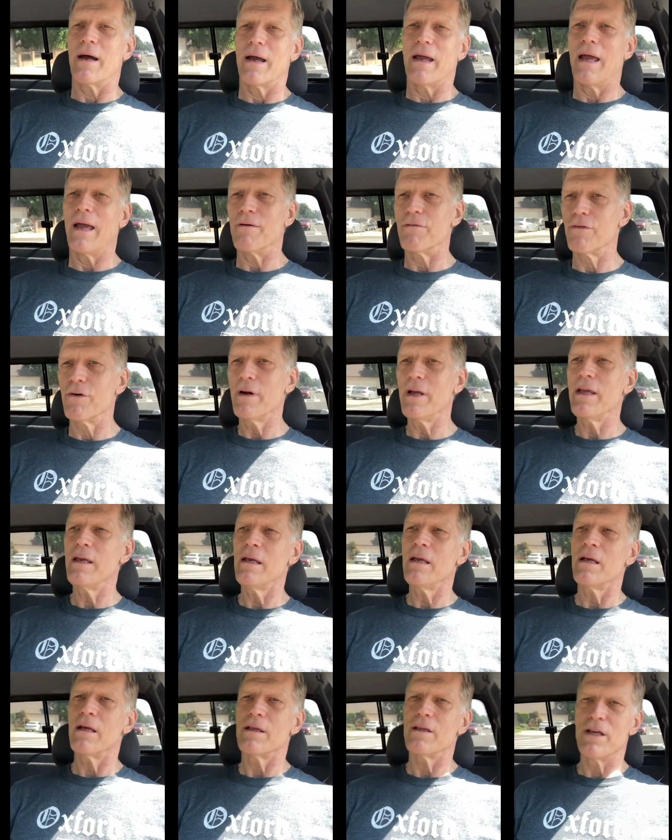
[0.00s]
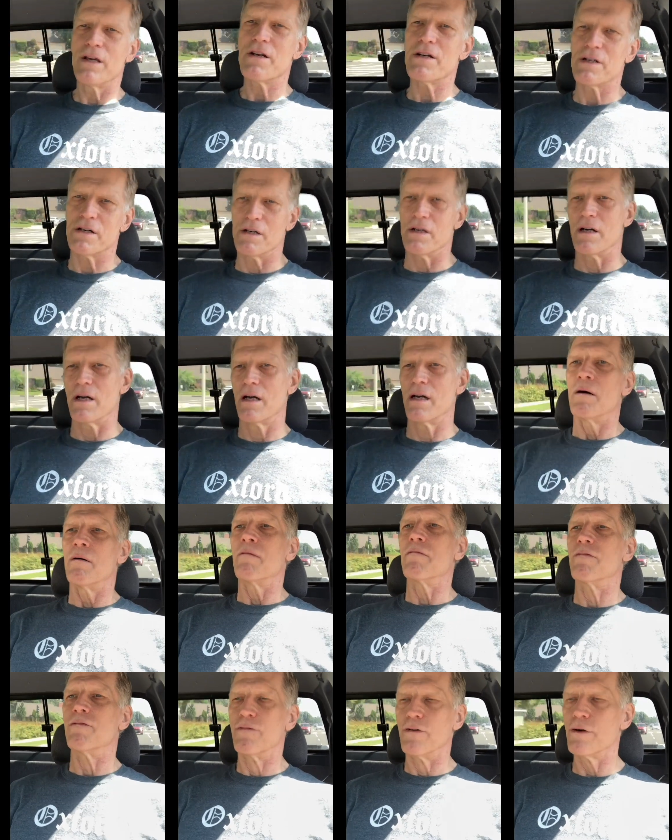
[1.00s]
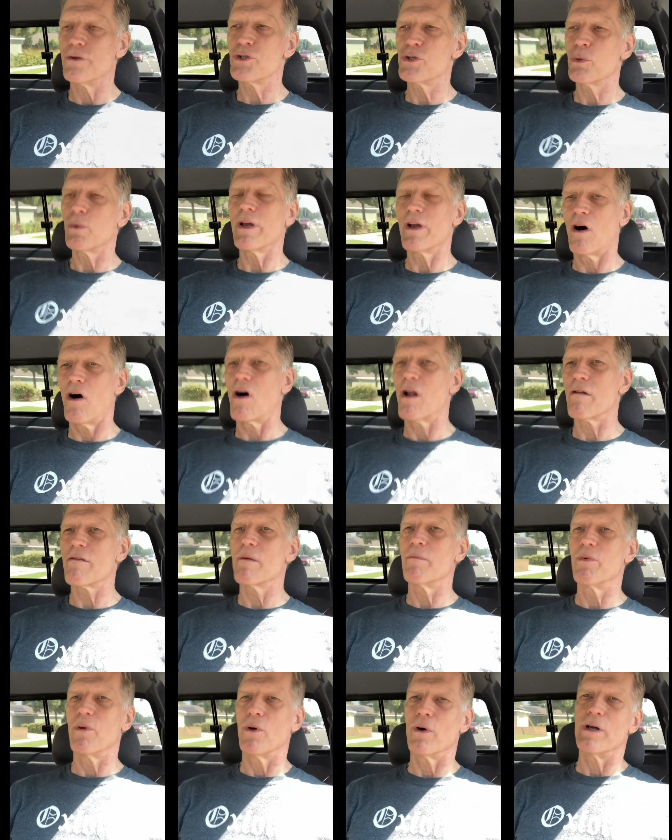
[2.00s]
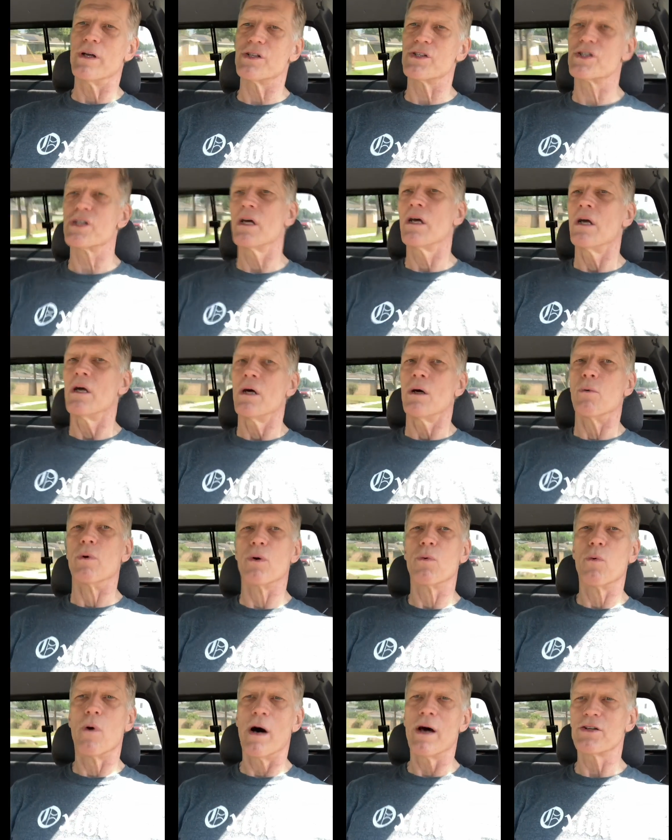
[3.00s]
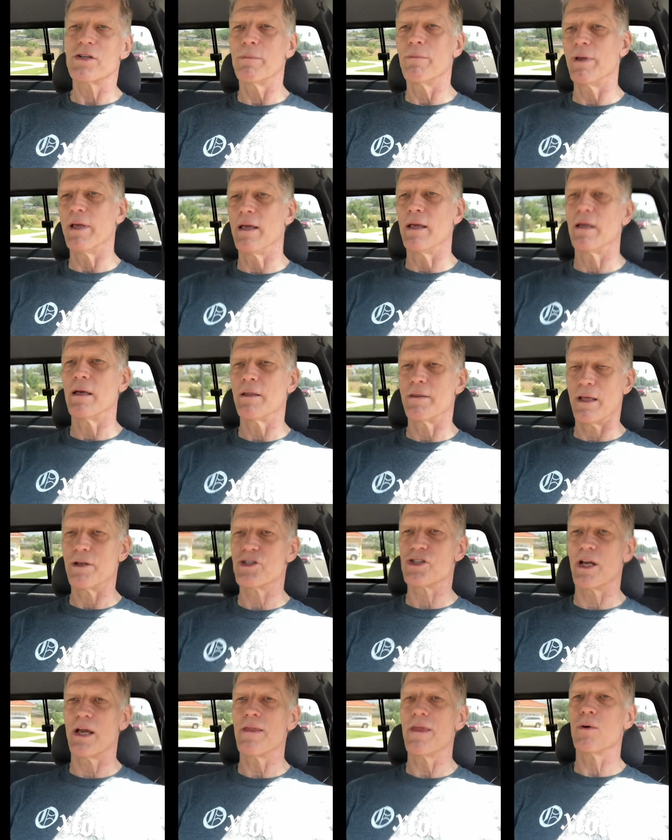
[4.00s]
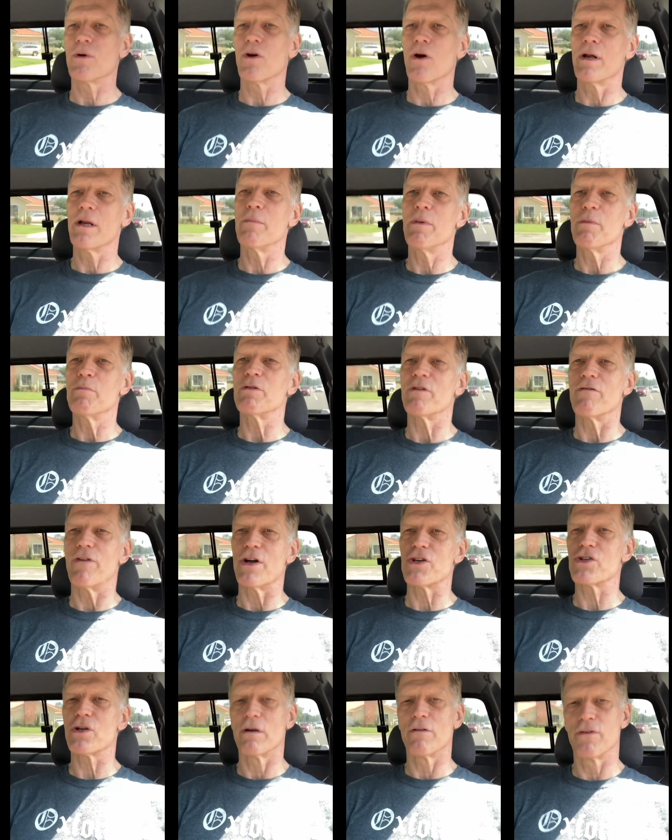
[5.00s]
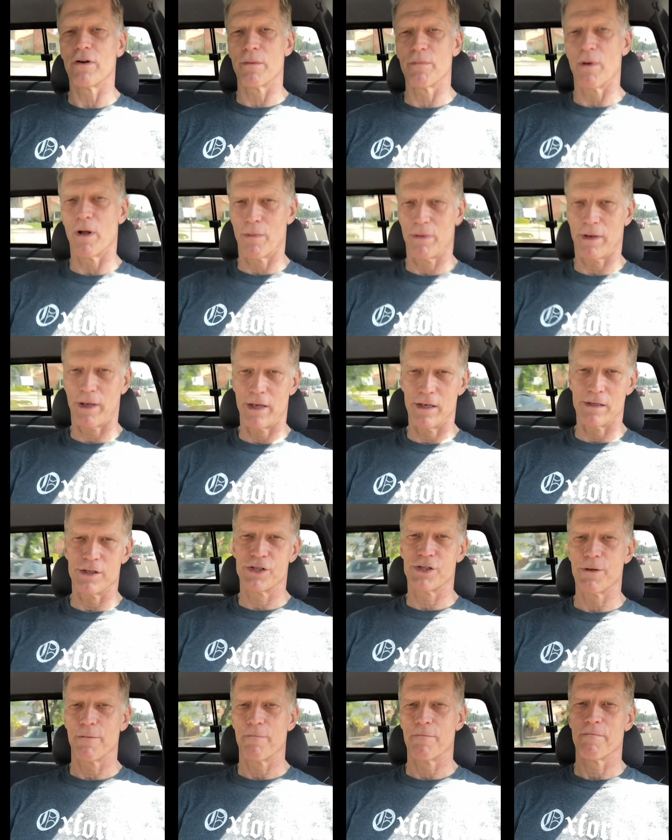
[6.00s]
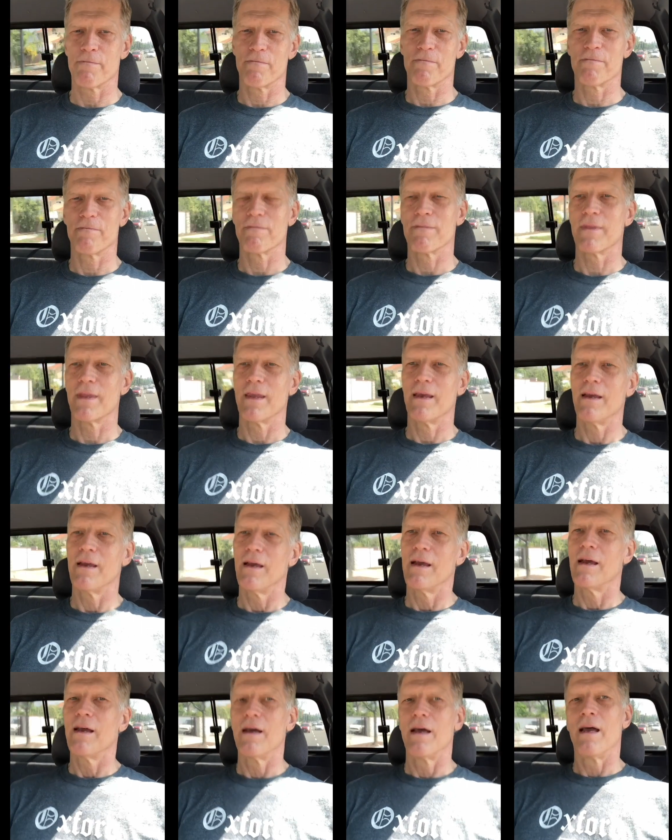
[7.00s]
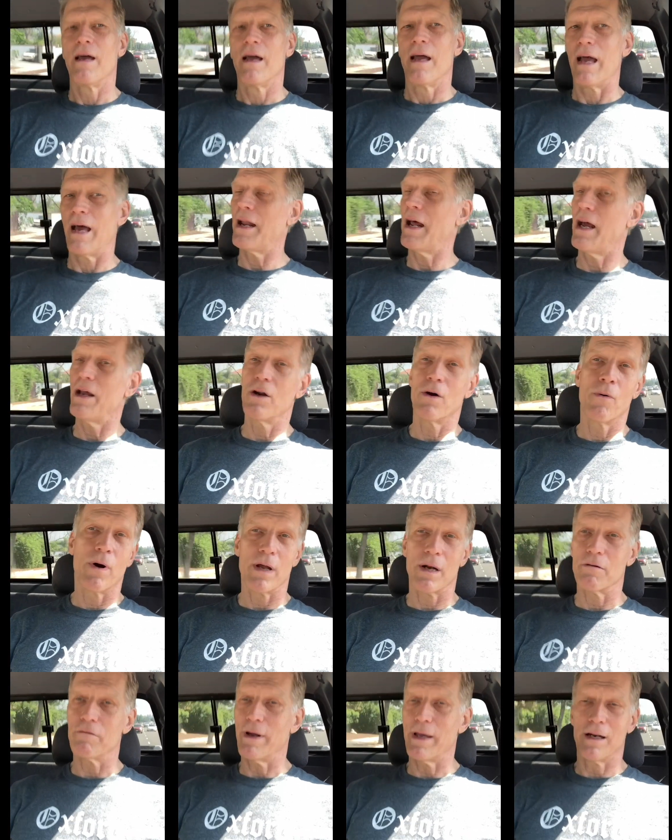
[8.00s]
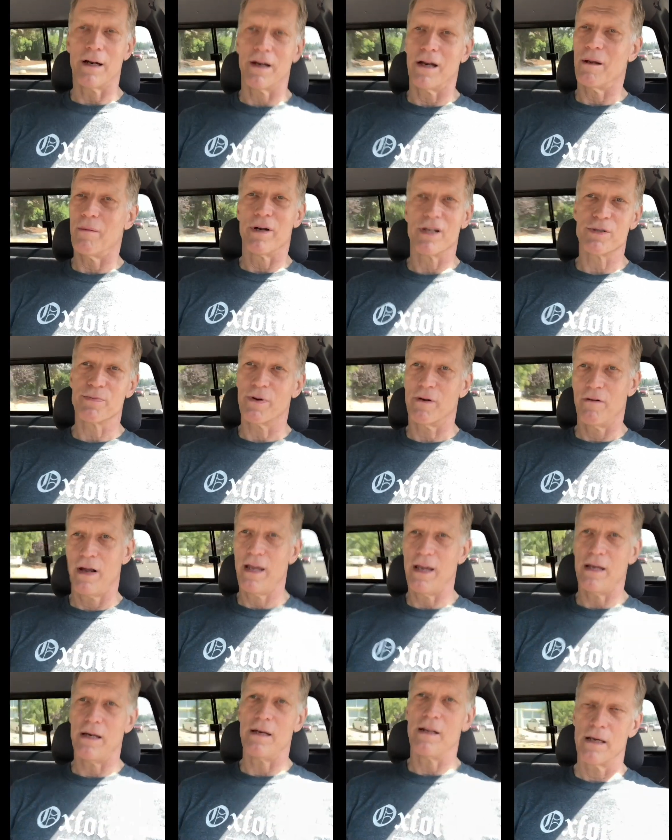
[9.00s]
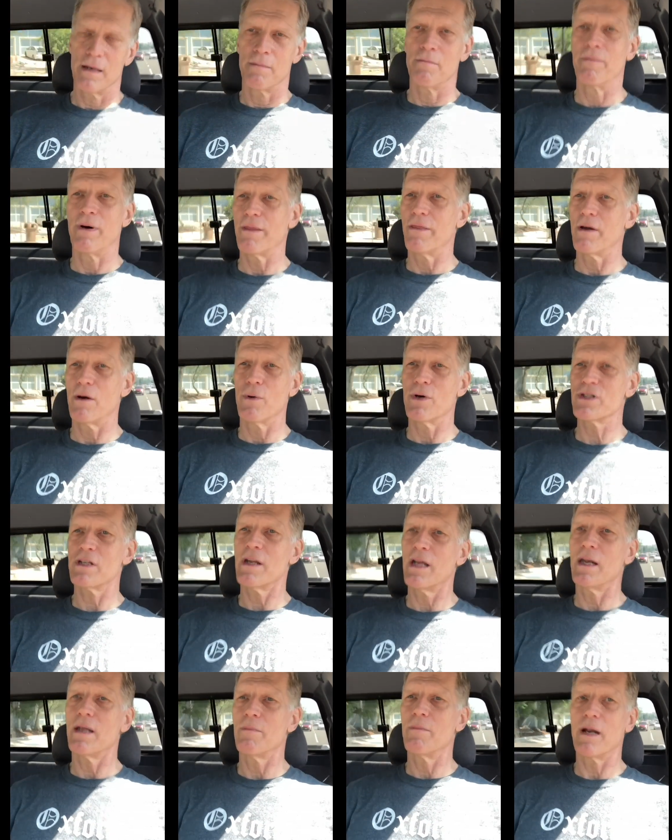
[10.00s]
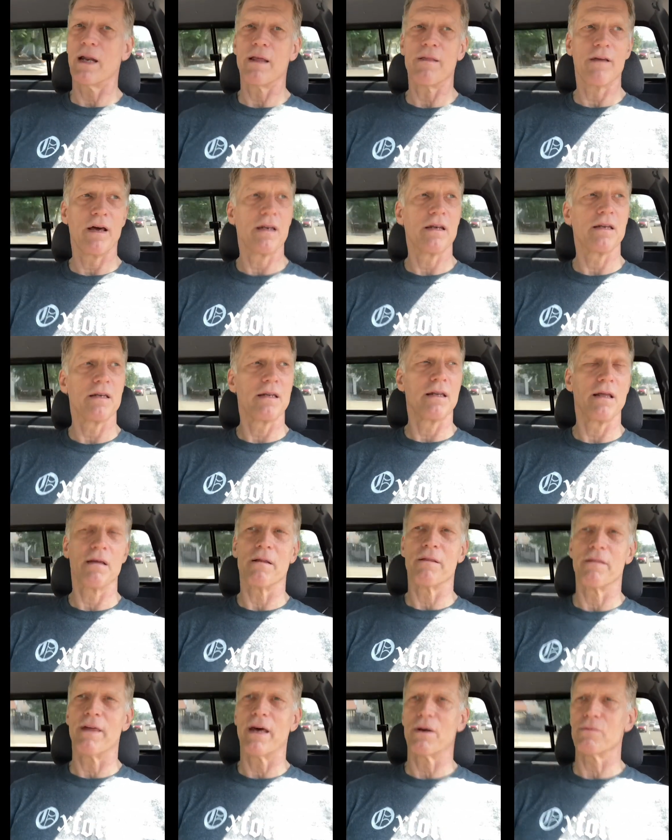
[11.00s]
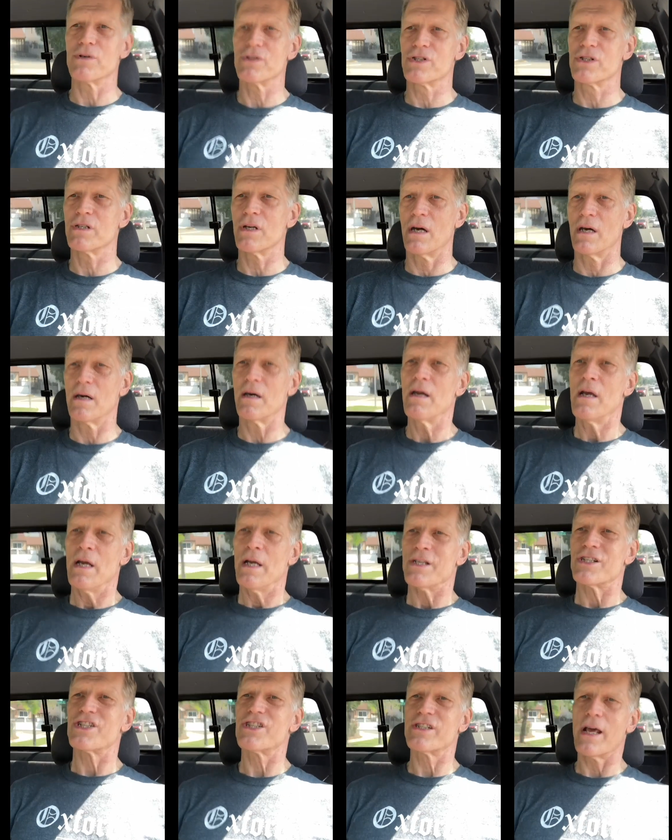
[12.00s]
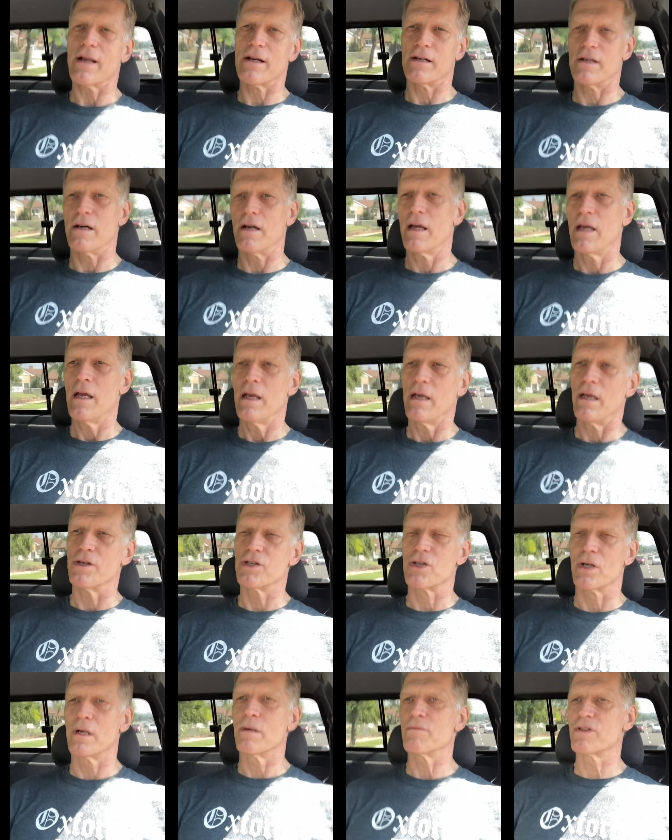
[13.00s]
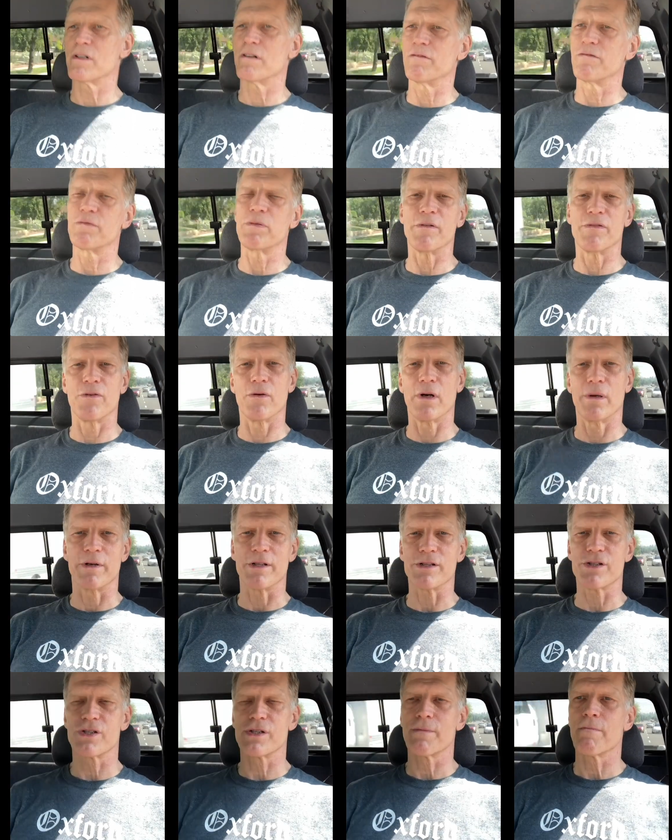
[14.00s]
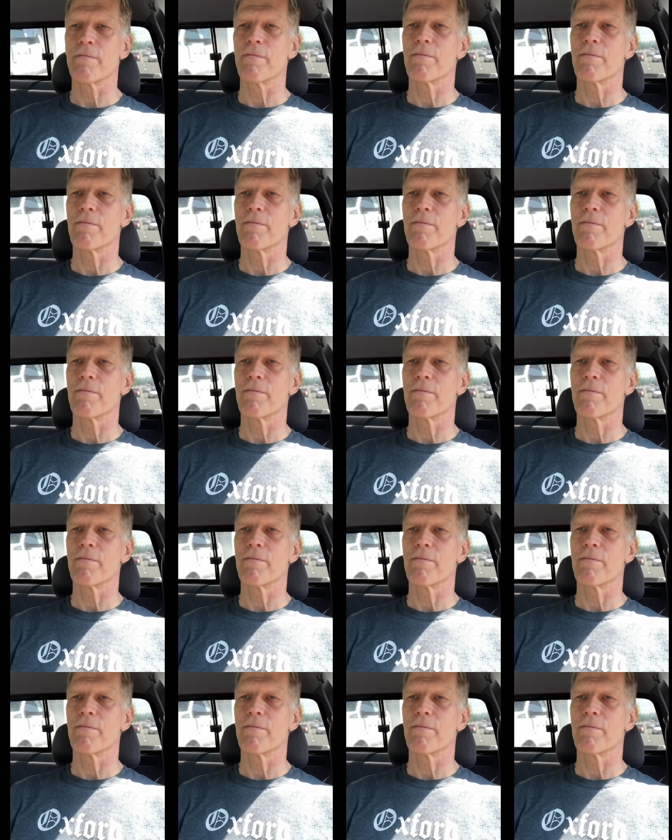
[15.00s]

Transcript: Every year, virtually all of the boys would want to they'd say they were going to be professional football players. And I don't want to rain on anybody's parade, but there wasn't anybody that was stellar in terms of performance,